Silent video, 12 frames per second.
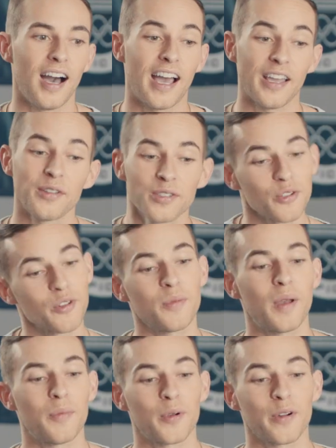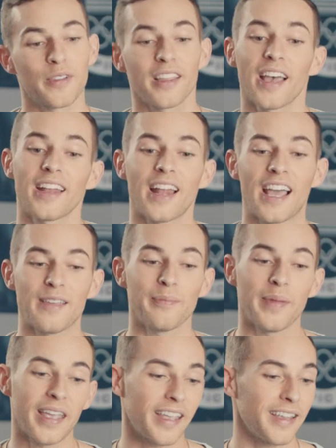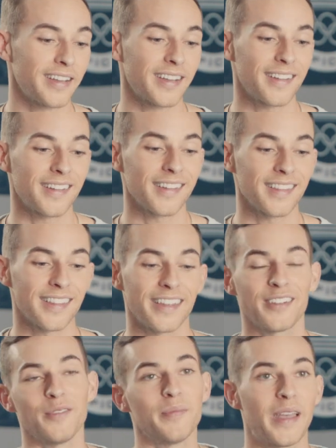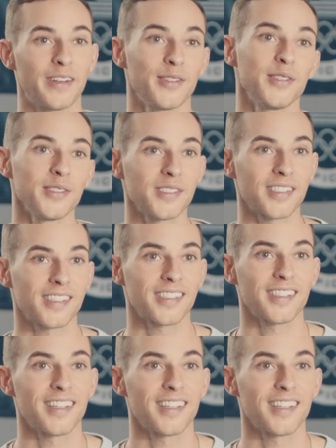I also remember that I made little medals